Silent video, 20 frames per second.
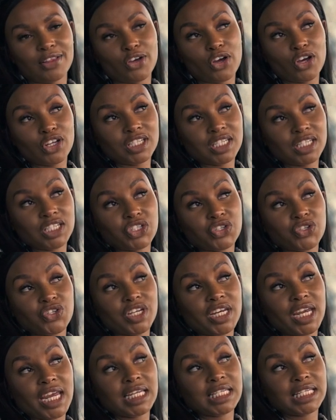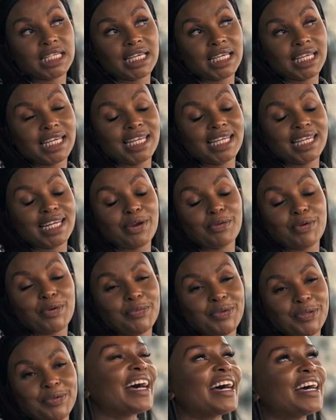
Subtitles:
content creator in Nairobi.